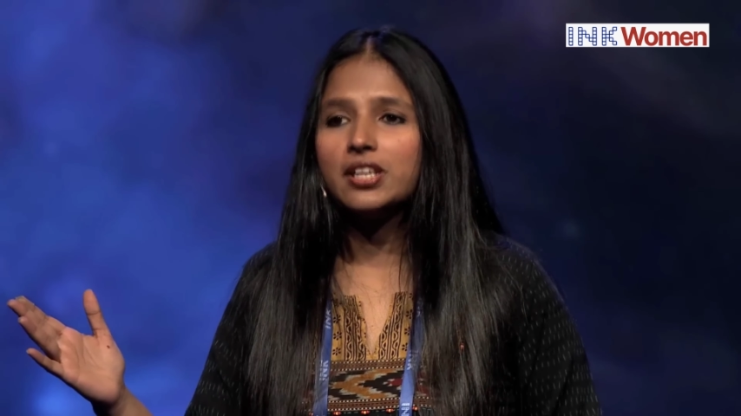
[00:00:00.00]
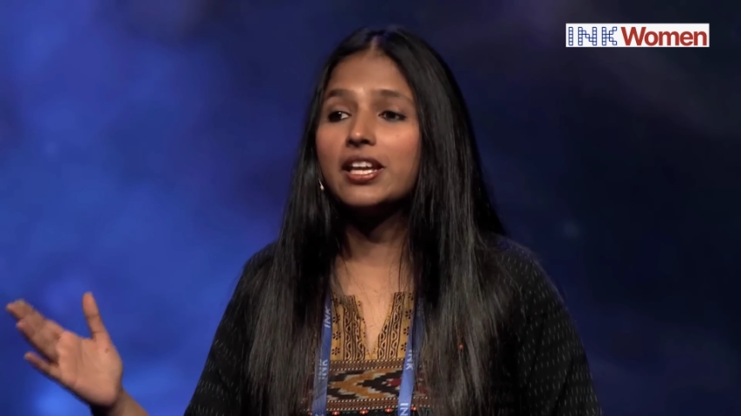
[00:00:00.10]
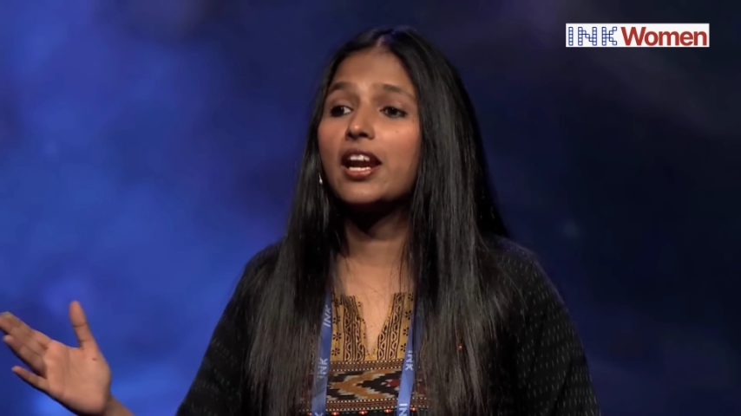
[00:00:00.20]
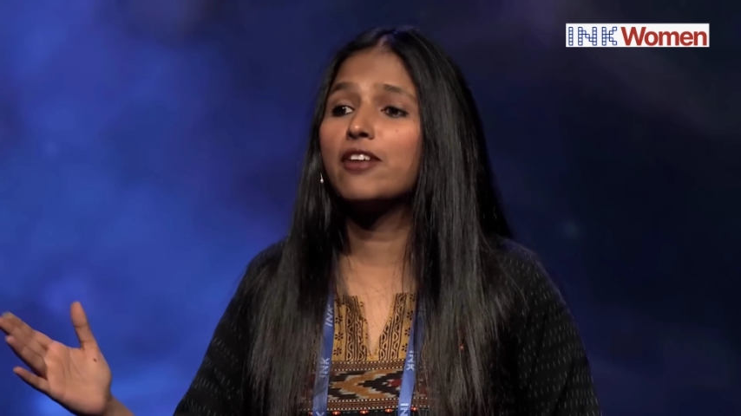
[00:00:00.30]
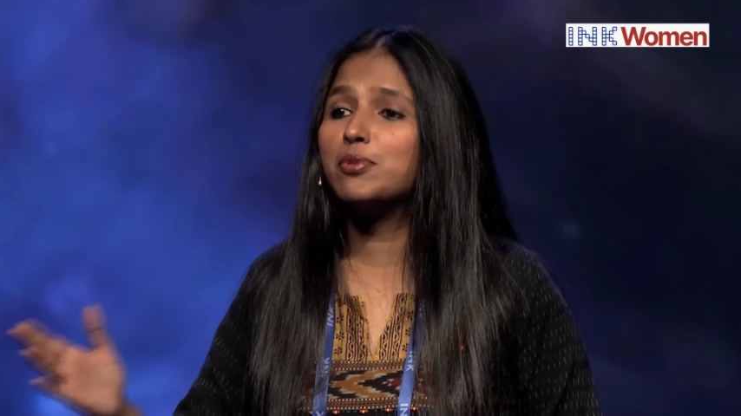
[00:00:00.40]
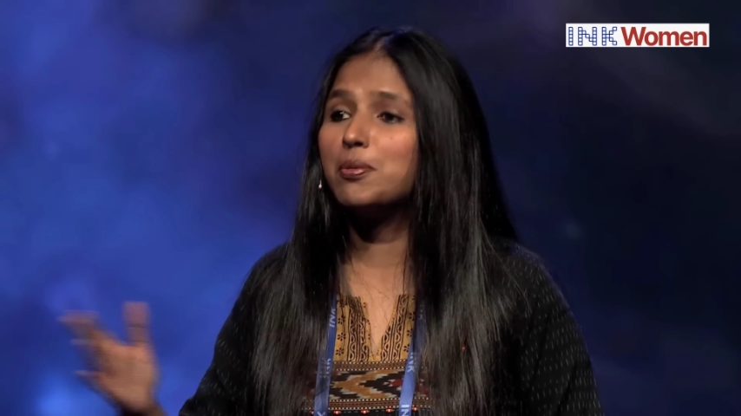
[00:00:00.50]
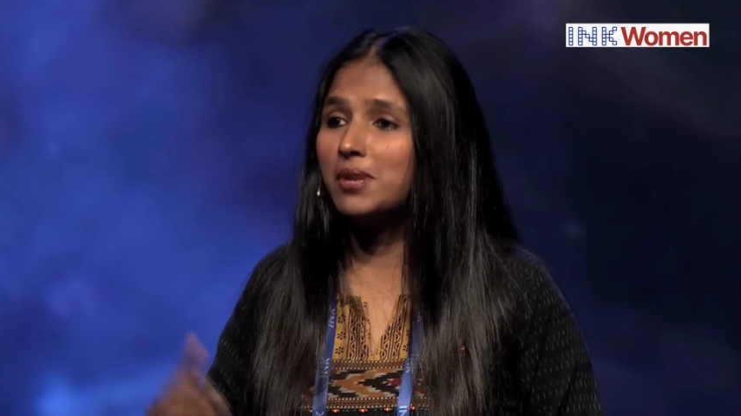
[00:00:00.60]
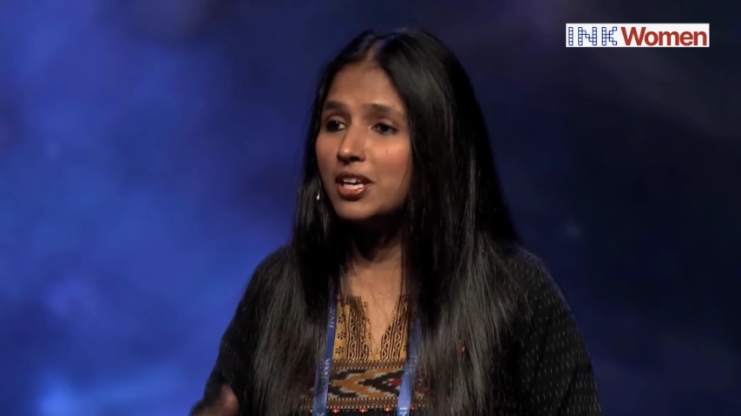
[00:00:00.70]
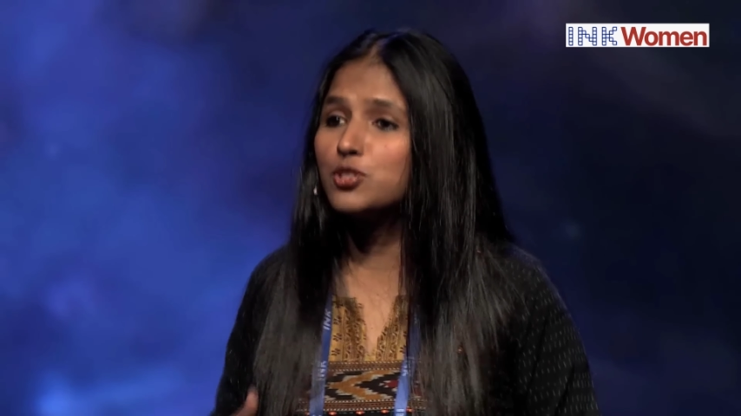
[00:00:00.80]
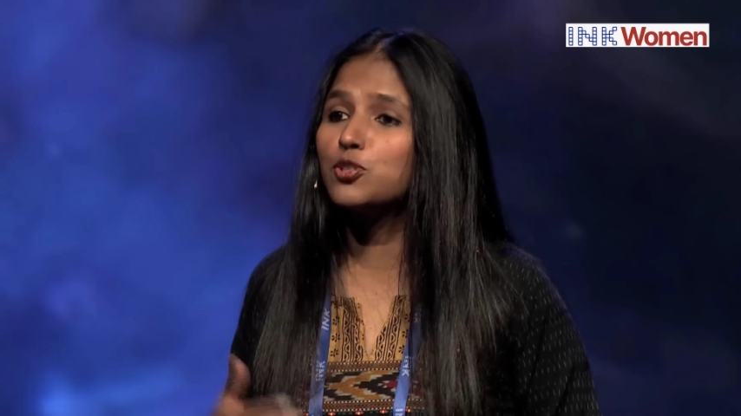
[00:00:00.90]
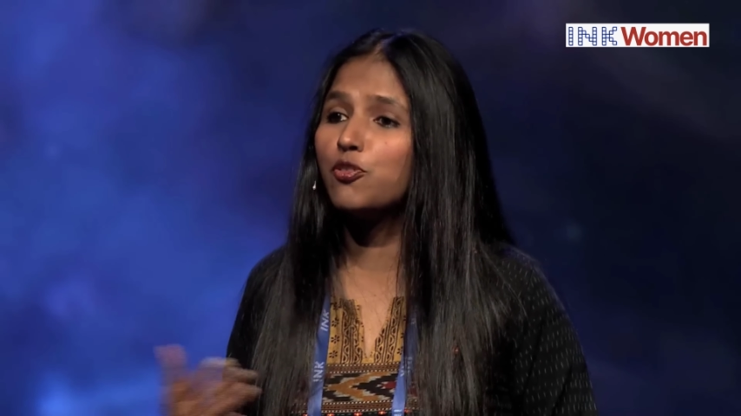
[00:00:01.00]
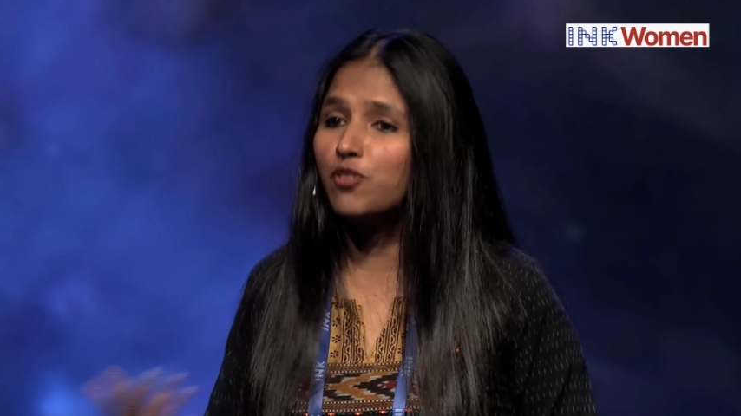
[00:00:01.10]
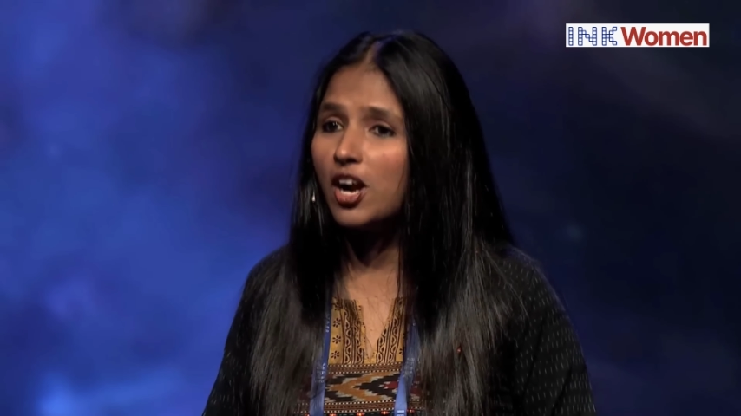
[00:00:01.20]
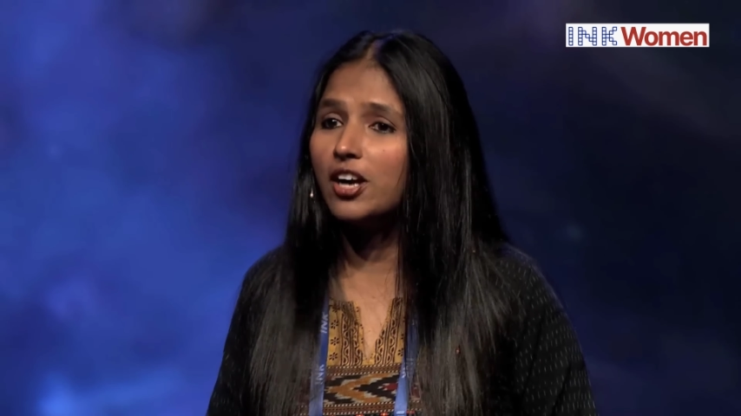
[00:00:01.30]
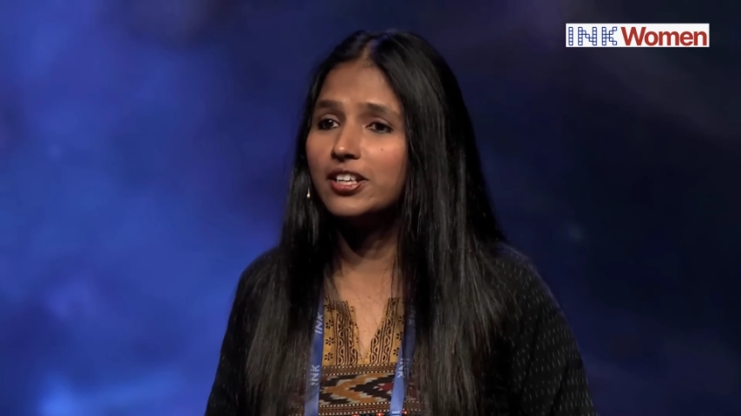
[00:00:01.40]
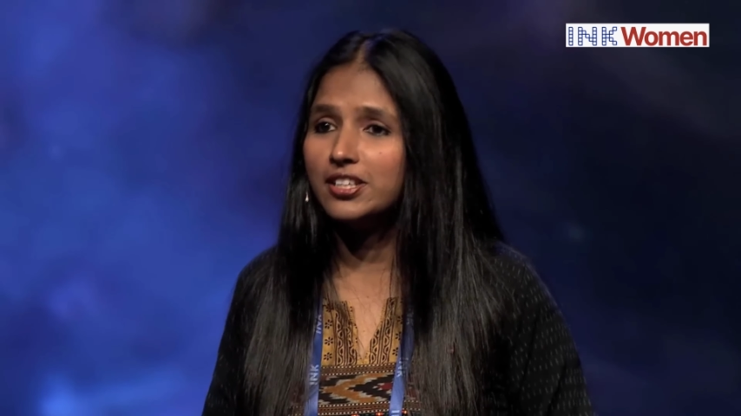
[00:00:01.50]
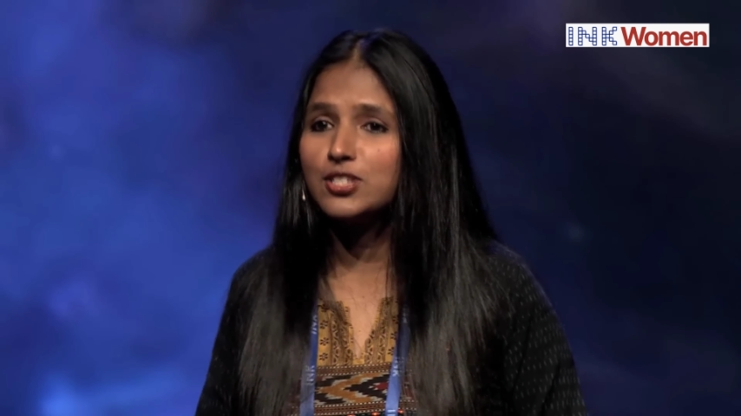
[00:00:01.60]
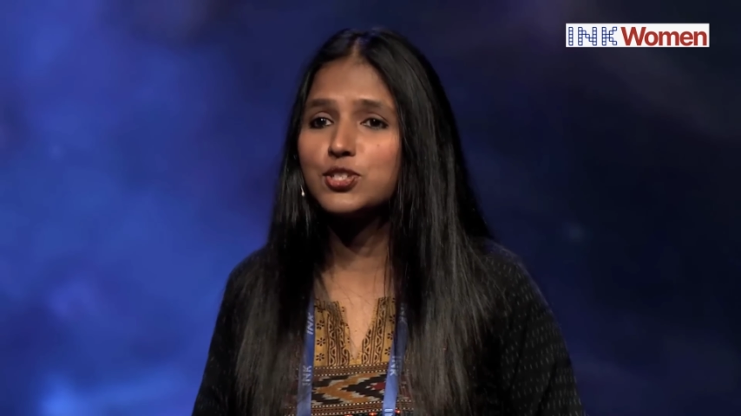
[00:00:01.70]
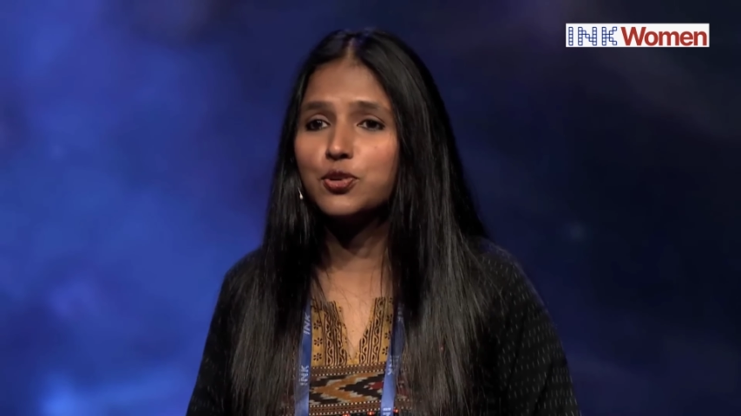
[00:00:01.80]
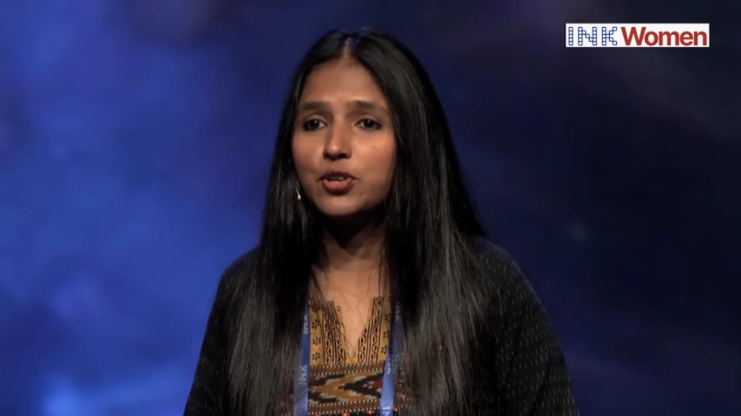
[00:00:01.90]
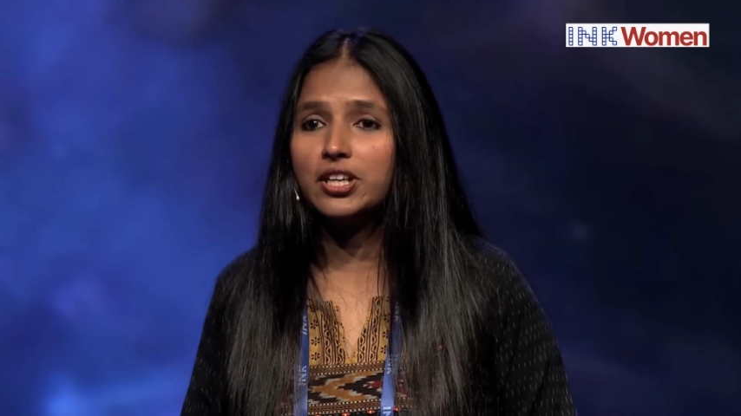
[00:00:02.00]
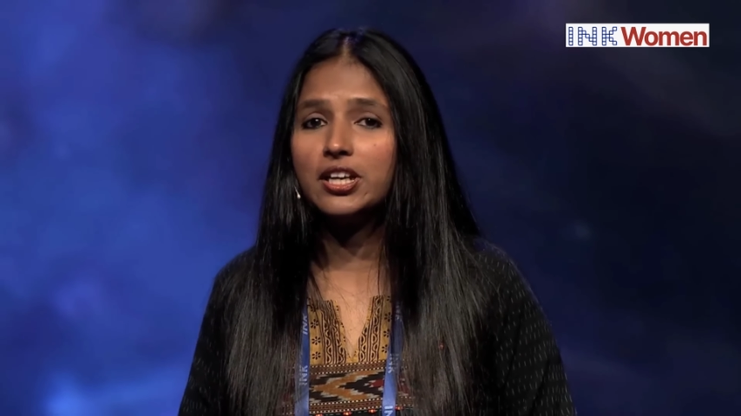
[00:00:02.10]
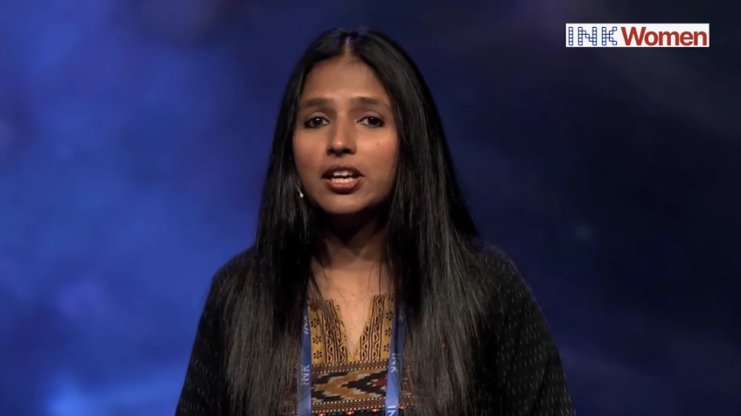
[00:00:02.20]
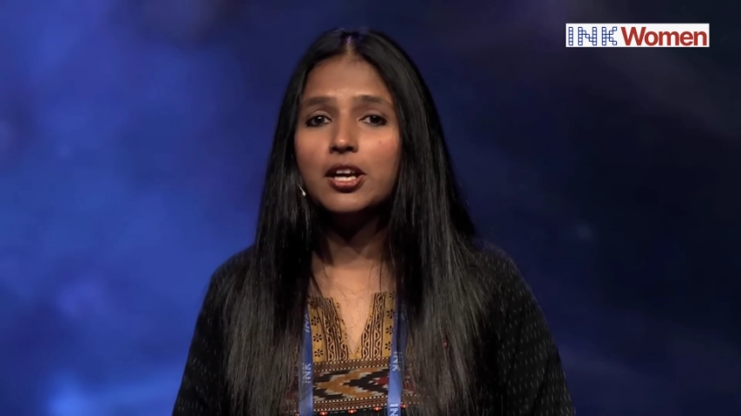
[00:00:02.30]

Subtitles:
that have been made so far in this story,